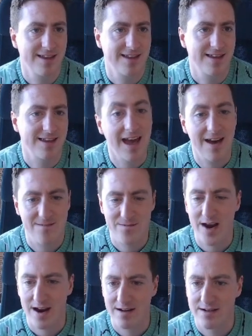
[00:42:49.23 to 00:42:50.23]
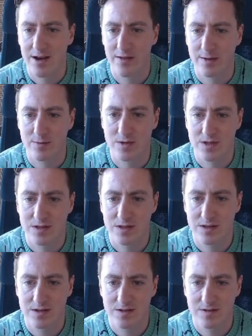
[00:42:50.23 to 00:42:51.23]
Yeah, fair. No,
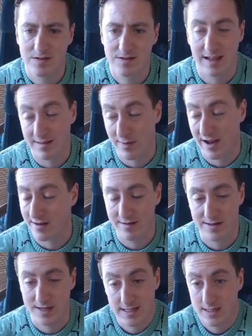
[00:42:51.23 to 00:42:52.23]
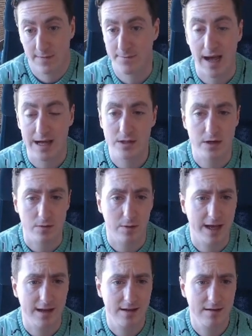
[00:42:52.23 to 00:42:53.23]
that's better. It's a faster
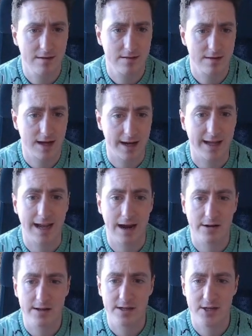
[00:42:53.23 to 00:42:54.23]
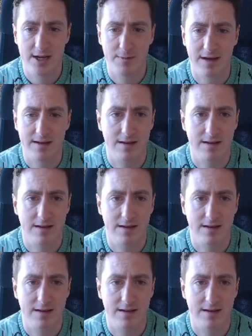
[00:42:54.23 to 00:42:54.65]
way, and a guaranteed checkmate.